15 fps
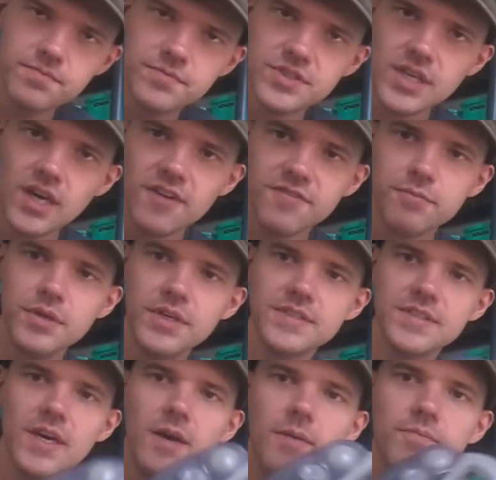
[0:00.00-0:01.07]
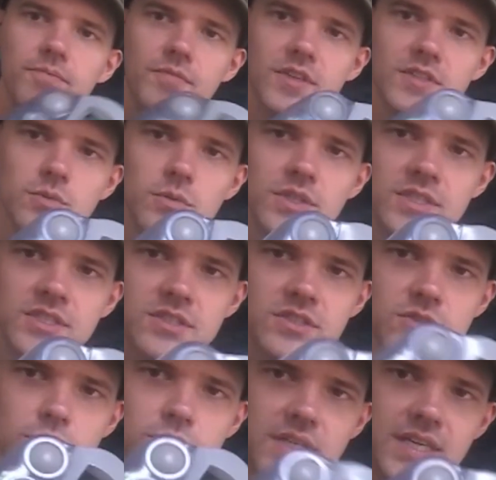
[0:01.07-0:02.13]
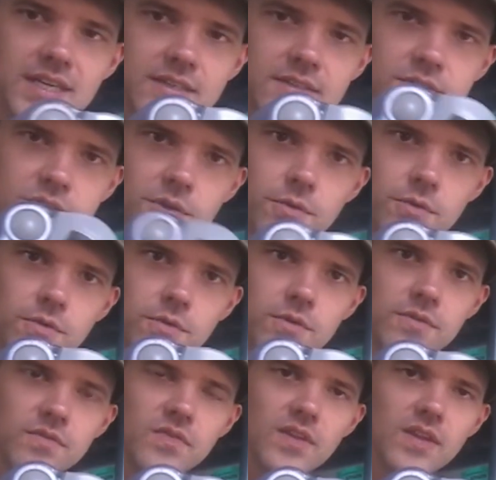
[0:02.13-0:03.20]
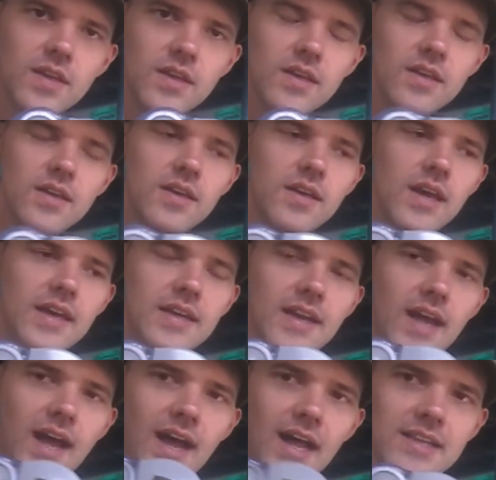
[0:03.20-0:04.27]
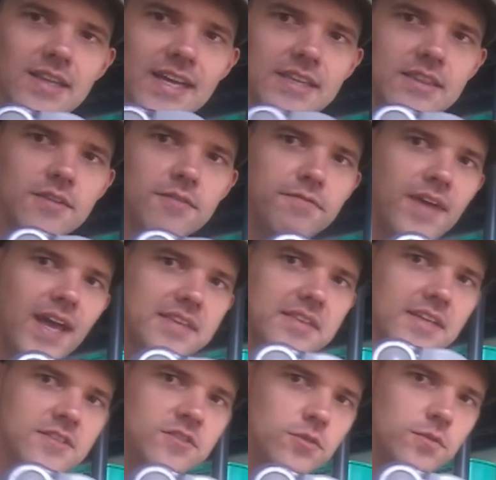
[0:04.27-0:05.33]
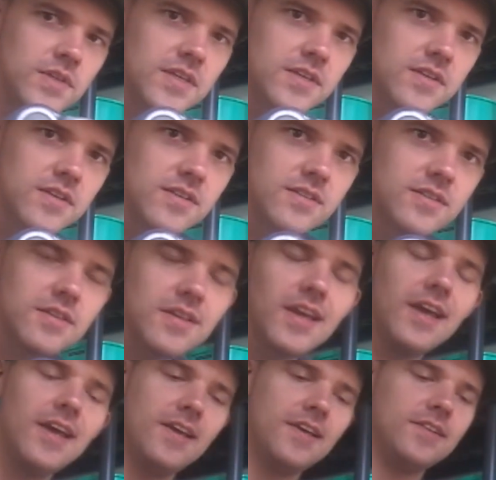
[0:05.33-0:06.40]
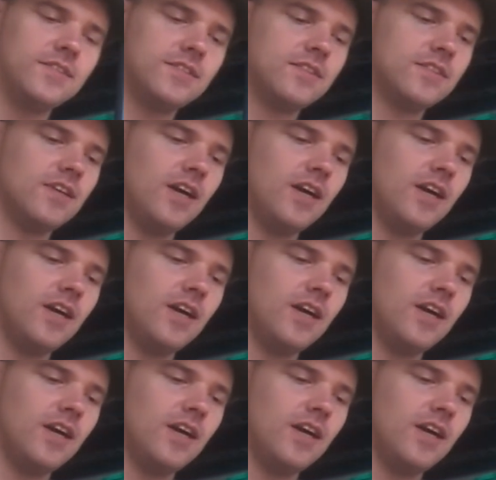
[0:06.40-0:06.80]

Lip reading: stuff, but this one is unique and cool, and I like the fact that it's unique, and